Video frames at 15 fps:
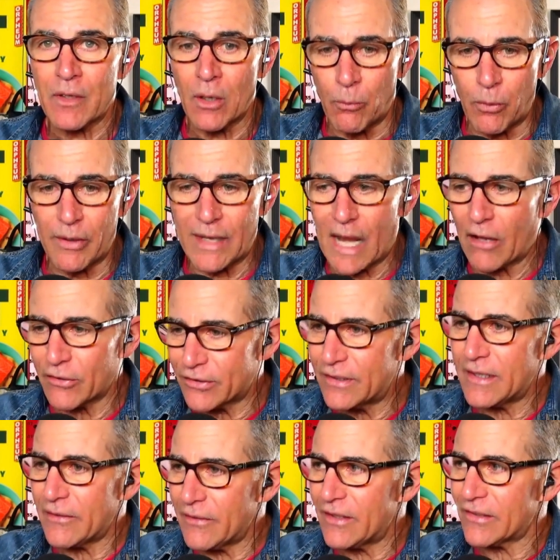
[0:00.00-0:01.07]
We're now
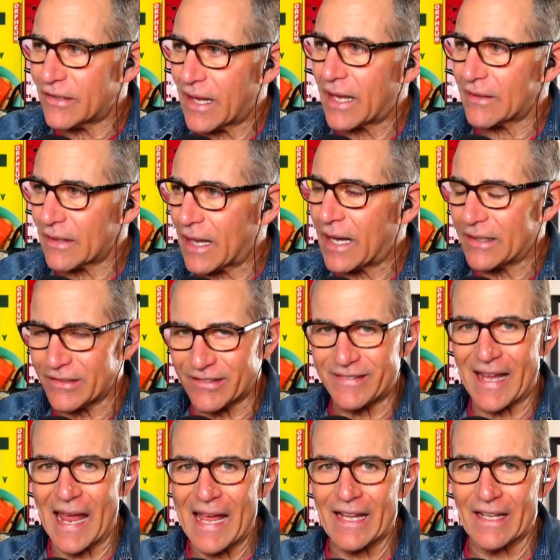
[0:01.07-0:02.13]
seeing these headlines
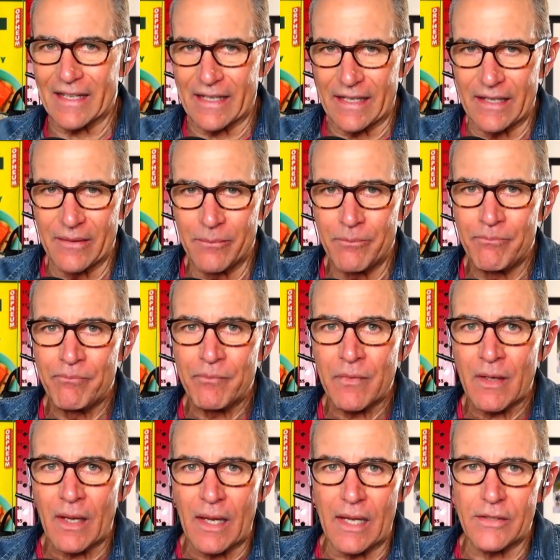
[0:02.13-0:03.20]
daily.
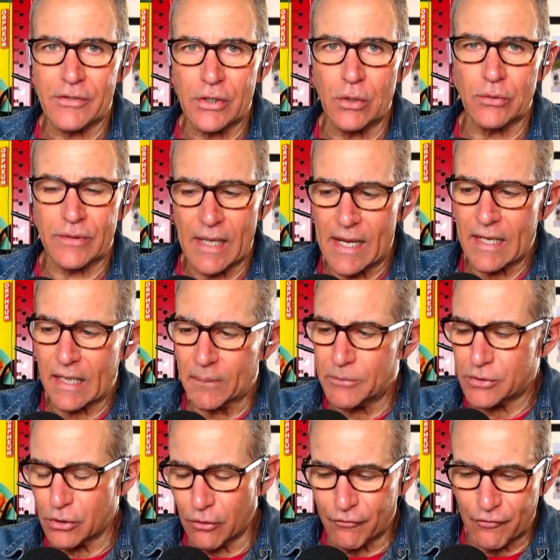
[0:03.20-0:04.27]
And she'll take them.
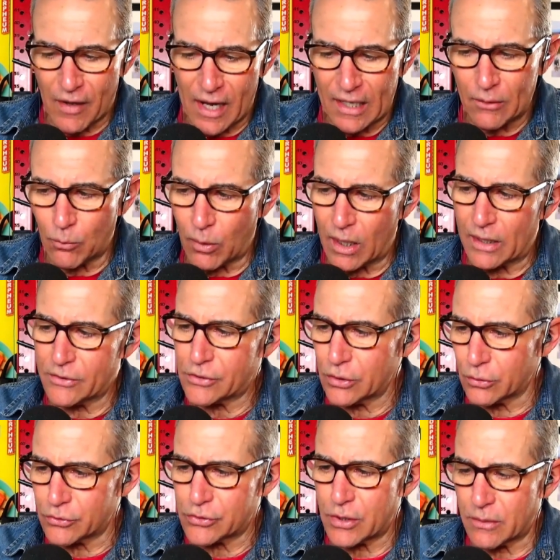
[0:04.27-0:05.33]
She'll find one.
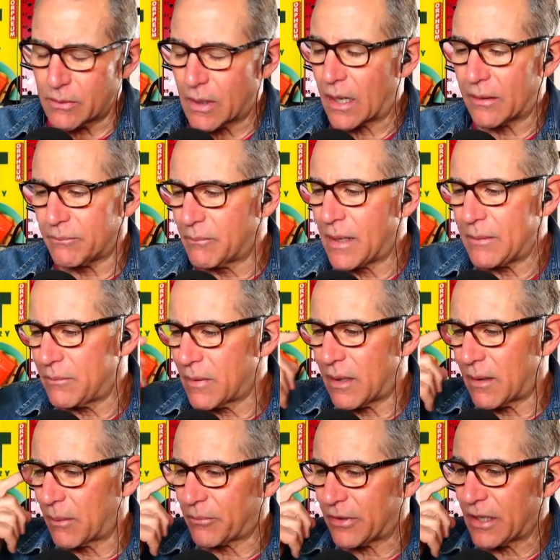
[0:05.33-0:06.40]
She'll maybe,
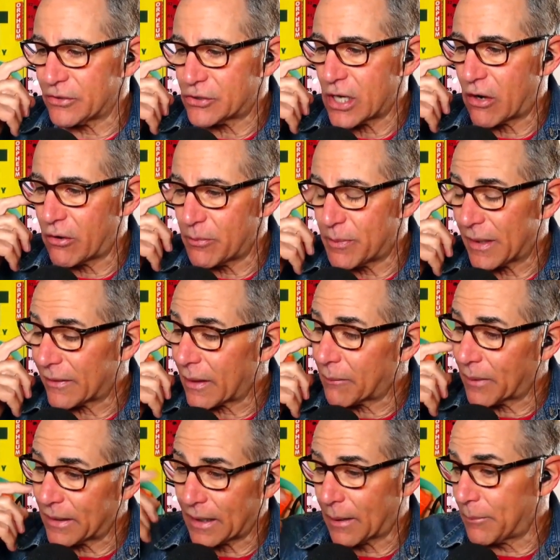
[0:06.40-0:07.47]
I'm saying cherry pick. That
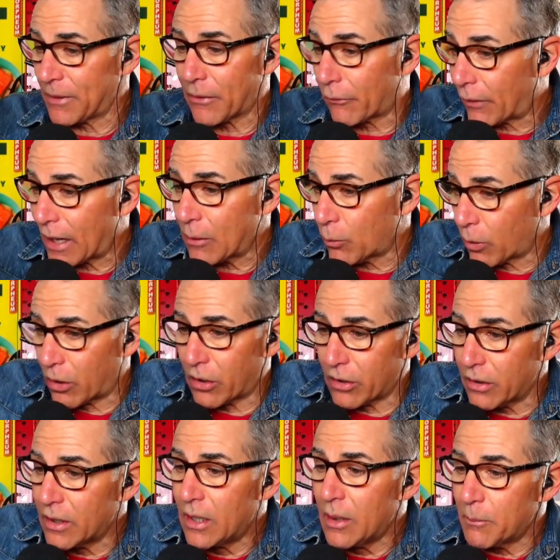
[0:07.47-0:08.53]
might not be the right
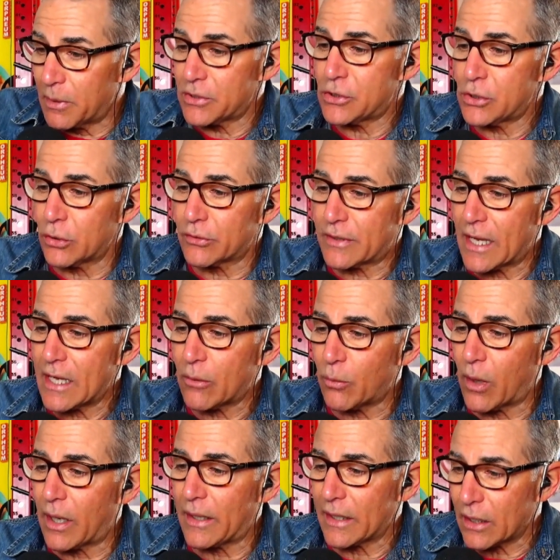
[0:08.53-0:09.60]
word. But she'll take
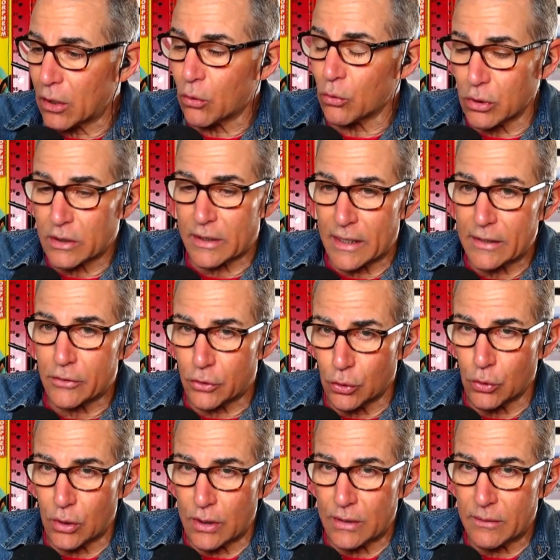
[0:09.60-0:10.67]
one and go look
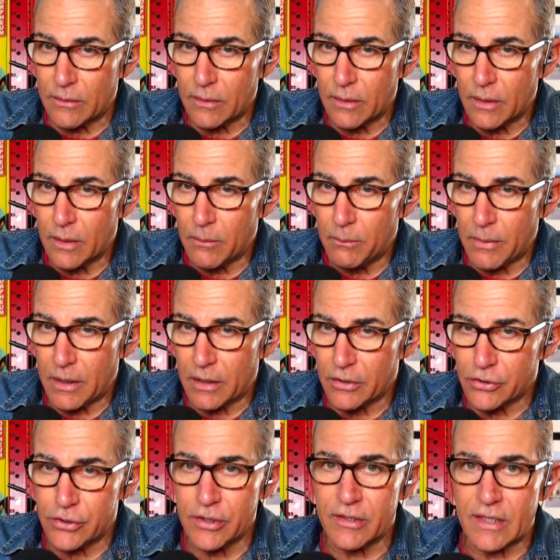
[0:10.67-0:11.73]
into it because
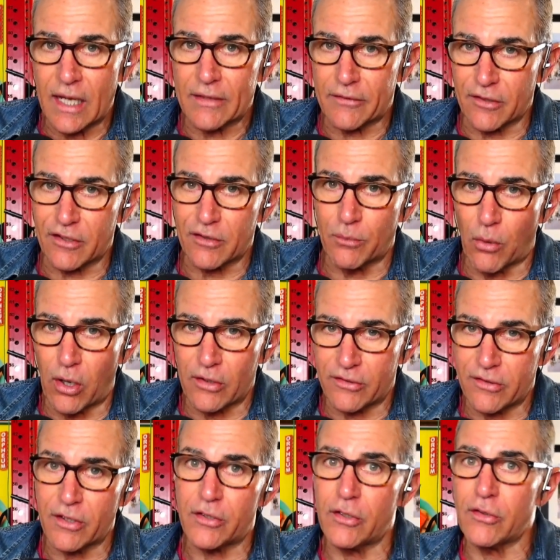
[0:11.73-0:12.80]
she's got the smarts
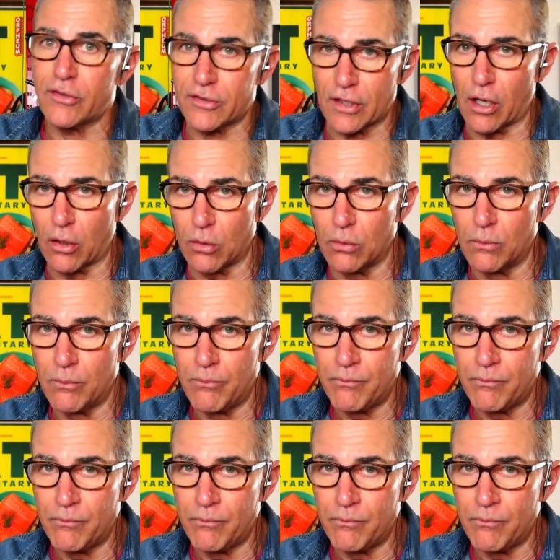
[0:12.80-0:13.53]
to do so.